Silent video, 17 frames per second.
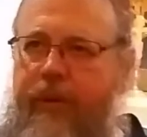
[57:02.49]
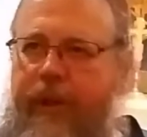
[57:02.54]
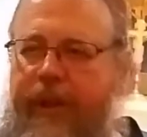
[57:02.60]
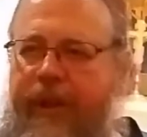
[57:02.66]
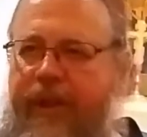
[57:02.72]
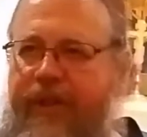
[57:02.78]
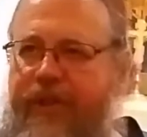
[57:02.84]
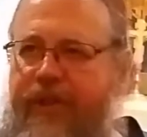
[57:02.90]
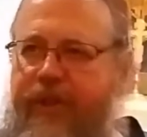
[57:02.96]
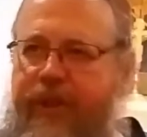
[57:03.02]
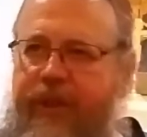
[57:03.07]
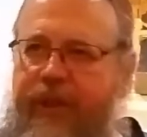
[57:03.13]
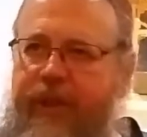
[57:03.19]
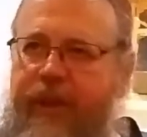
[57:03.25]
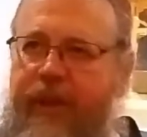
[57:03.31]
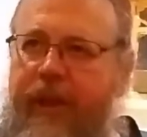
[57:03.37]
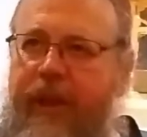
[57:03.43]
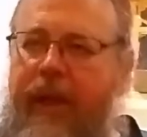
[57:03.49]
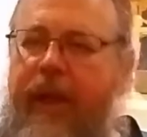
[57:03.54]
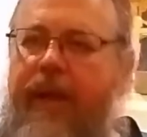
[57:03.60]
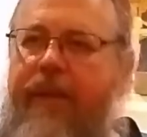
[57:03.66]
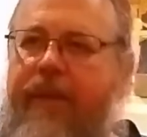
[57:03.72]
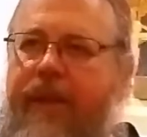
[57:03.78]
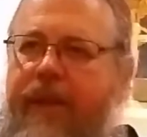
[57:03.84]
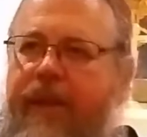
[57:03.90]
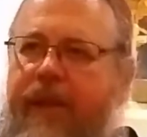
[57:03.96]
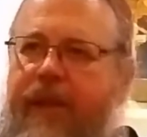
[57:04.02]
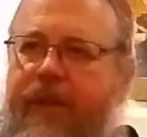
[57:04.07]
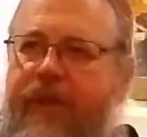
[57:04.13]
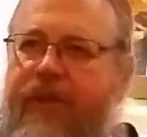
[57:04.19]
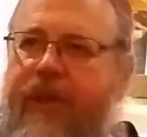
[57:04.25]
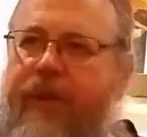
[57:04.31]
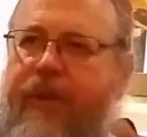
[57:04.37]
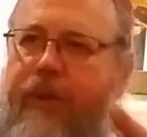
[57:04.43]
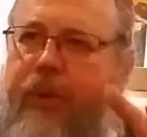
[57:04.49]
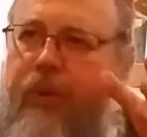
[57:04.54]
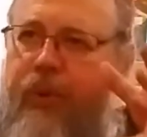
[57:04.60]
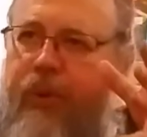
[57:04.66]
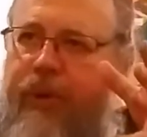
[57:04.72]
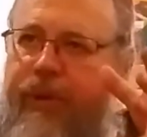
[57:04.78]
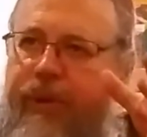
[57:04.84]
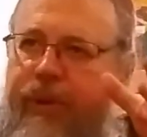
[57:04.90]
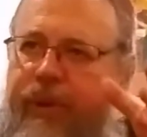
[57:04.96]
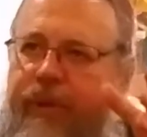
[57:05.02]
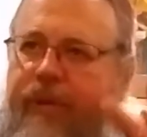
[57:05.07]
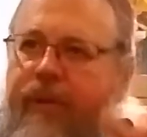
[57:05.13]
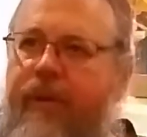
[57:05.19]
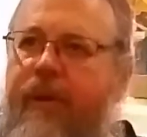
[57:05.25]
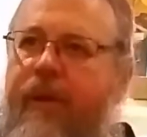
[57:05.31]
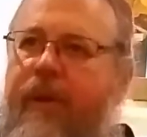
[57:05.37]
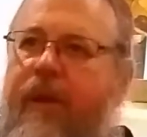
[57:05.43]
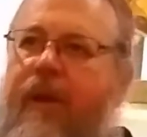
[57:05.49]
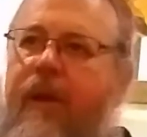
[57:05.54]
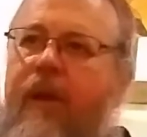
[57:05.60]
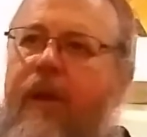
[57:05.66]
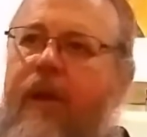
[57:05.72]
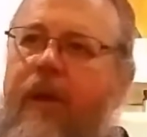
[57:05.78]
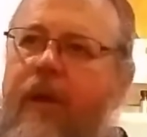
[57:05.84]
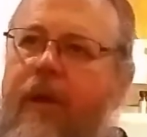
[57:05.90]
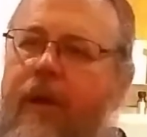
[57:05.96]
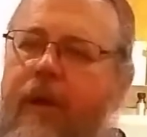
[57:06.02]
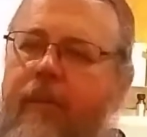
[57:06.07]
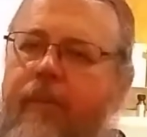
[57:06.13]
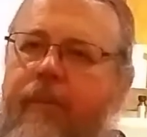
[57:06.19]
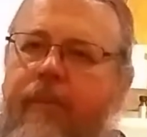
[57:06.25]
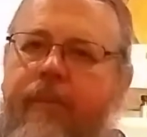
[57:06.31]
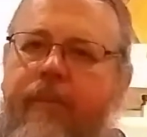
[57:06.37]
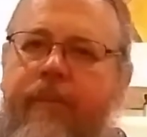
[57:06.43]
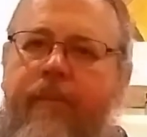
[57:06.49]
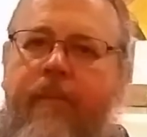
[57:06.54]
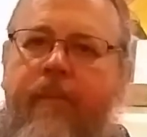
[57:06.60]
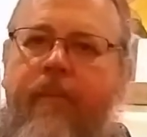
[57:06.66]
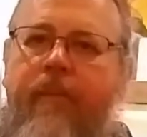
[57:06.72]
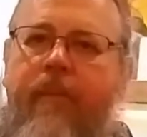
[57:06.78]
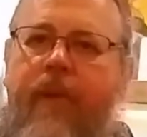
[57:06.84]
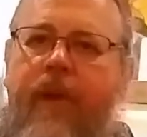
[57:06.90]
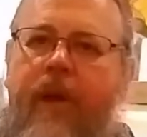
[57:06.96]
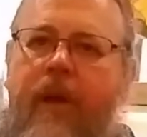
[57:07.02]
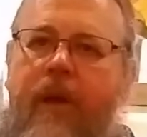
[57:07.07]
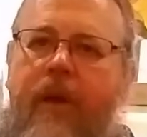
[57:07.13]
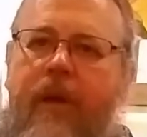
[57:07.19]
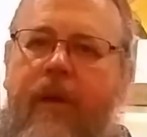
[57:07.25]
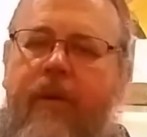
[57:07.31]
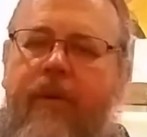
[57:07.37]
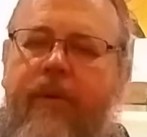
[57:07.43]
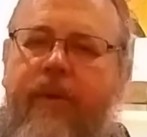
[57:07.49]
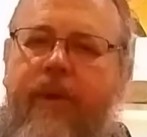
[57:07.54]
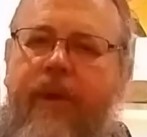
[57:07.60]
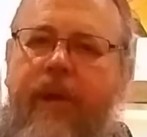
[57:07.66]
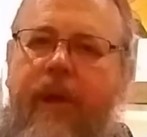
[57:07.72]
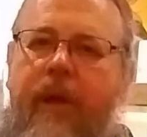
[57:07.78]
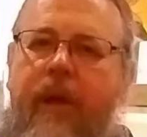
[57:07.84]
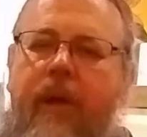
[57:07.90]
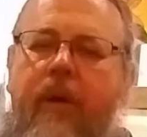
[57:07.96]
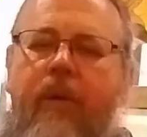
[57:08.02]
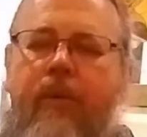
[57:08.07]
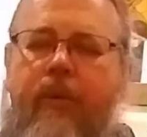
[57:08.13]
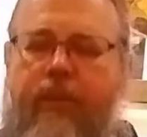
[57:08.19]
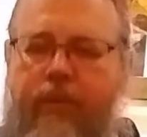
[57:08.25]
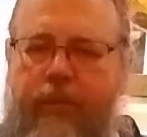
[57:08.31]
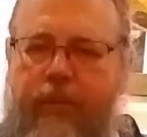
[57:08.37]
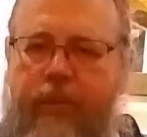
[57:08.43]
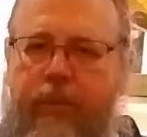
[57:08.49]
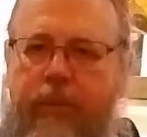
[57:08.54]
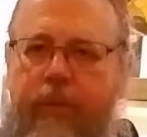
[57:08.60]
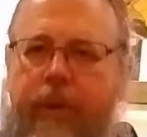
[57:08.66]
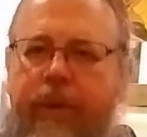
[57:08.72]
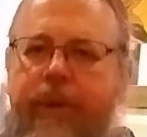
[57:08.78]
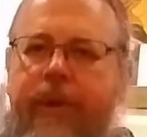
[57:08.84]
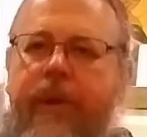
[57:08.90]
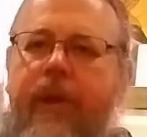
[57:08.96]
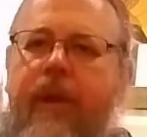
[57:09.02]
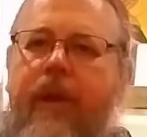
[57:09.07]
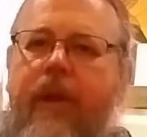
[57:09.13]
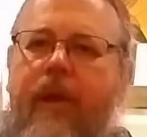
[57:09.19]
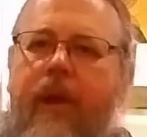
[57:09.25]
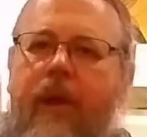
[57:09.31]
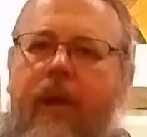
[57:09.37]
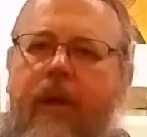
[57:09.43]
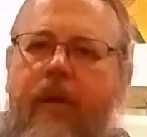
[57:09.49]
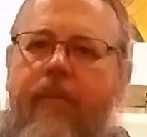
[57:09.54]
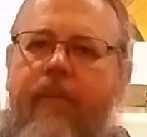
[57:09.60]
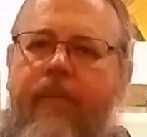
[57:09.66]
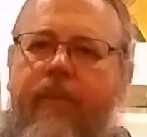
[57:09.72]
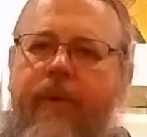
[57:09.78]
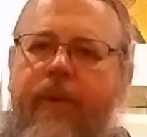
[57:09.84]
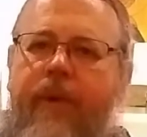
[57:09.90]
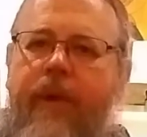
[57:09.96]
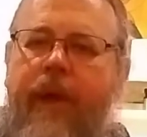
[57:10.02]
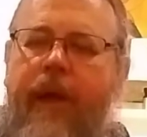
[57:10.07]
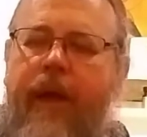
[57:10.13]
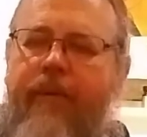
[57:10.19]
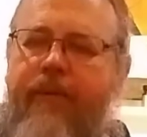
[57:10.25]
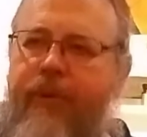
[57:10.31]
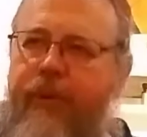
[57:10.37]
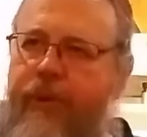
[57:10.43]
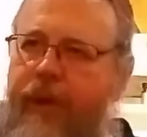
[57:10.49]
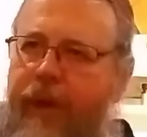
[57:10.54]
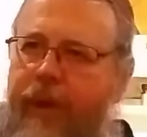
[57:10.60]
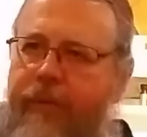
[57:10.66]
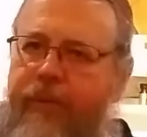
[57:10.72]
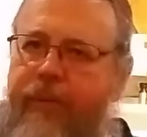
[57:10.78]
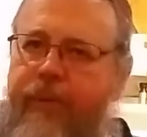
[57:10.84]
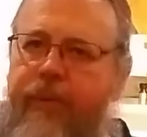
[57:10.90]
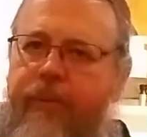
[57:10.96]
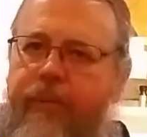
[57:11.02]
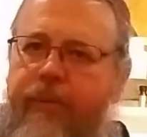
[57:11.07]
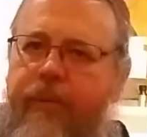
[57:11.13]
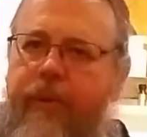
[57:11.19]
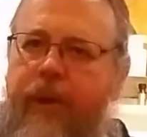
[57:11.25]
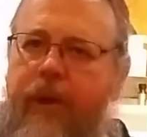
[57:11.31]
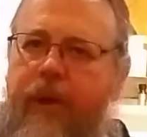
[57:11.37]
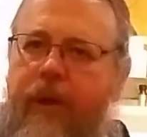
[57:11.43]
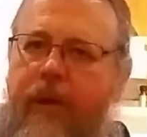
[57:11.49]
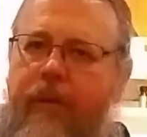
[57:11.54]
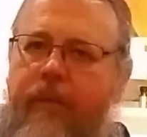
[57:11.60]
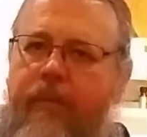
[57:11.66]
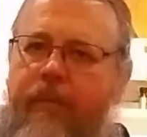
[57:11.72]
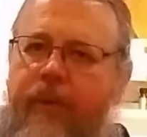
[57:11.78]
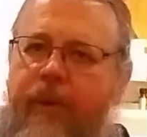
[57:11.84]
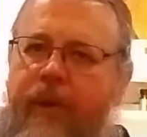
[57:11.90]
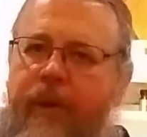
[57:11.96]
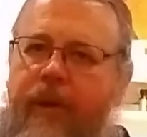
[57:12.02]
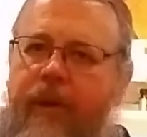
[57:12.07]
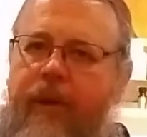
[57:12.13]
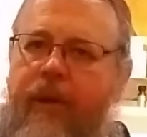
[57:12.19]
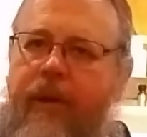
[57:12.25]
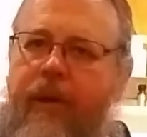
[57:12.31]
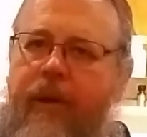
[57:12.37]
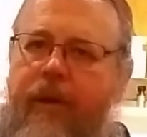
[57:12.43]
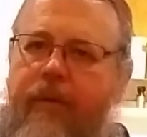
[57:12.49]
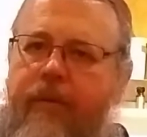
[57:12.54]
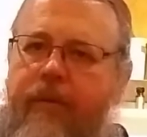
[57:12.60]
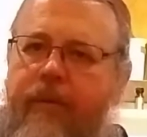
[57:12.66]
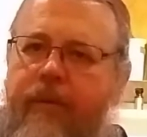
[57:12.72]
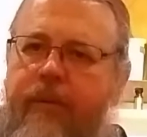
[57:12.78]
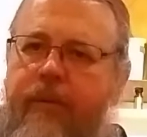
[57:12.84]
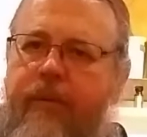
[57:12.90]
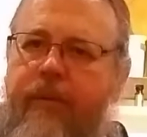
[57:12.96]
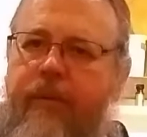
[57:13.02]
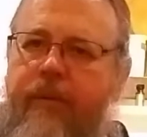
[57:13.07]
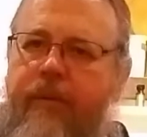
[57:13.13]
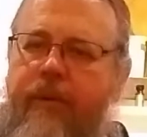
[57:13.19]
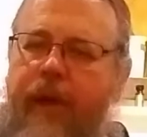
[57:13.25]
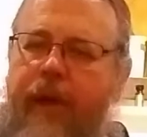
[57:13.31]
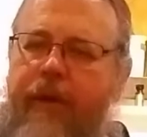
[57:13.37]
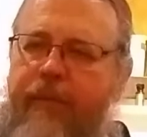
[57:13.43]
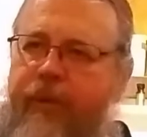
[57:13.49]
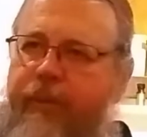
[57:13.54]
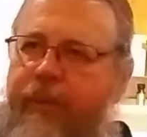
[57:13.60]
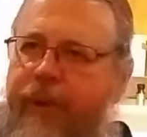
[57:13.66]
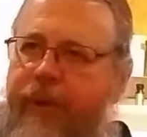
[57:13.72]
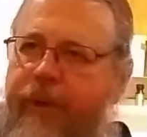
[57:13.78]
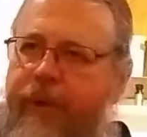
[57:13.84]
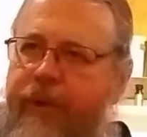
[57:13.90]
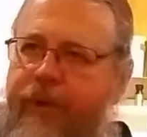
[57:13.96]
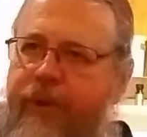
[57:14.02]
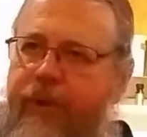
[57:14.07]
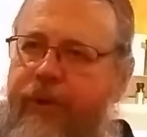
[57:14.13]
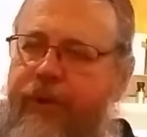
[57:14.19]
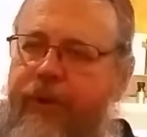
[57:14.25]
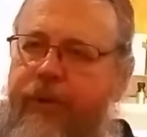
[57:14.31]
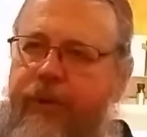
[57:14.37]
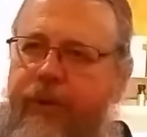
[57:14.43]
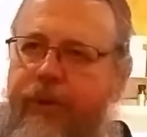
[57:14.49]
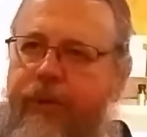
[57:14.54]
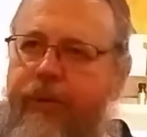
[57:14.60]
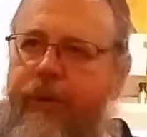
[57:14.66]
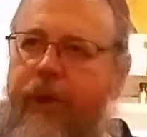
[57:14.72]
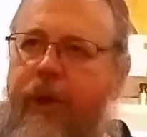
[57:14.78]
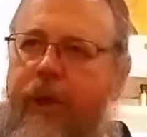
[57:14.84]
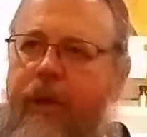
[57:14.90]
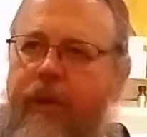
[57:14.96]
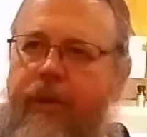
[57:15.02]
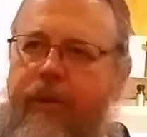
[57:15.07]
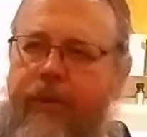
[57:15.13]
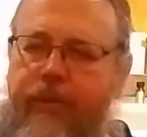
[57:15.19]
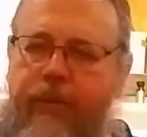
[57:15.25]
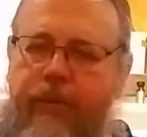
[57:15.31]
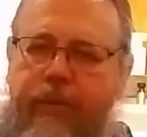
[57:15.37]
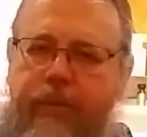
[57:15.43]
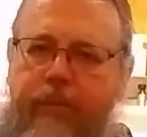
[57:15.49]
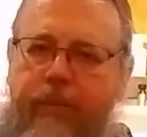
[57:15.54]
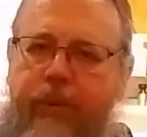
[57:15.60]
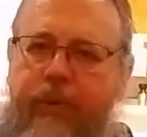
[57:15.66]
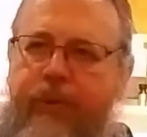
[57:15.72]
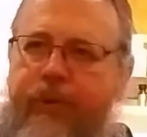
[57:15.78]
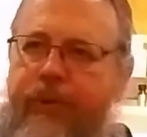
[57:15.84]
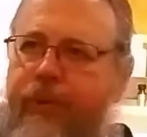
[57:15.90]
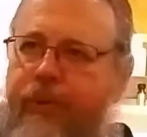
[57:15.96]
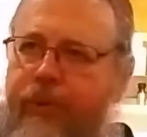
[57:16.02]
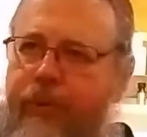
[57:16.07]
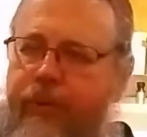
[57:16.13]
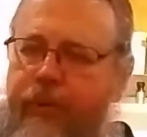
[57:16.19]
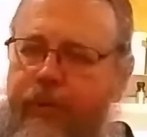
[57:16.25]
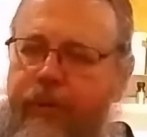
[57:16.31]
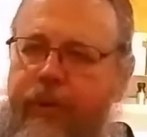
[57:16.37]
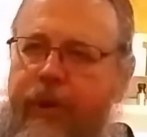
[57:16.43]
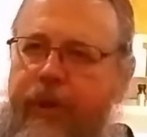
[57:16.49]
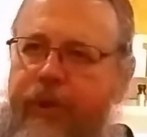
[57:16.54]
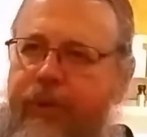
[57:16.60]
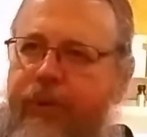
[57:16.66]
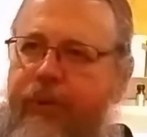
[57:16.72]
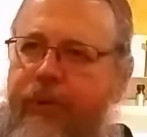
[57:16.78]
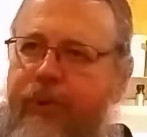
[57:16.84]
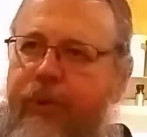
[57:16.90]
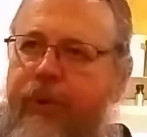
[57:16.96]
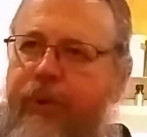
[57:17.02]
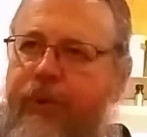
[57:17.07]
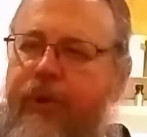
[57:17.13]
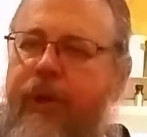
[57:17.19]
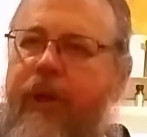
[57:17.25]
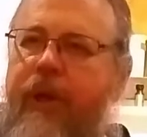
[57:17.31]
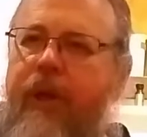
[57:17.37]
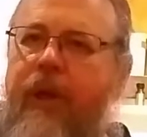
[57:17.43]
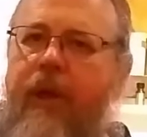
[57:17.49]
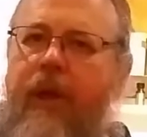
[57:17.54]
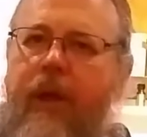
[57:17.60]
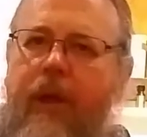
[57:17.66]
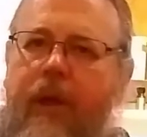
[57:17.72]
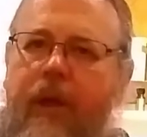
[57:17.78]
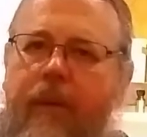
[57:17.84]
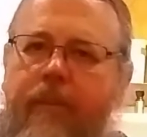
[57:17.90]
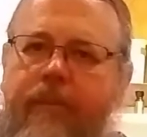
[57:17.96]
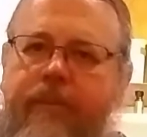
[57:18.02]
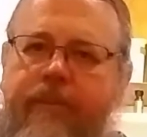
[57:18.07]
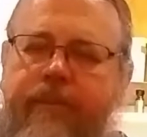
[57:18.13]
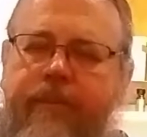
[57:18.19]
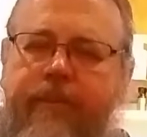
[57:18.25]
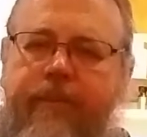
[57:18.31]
east, and then east and north. Um, uh, oh, with um, after after uh, uh, Vladimir made the decision to to pursue the Eastern Church. Um,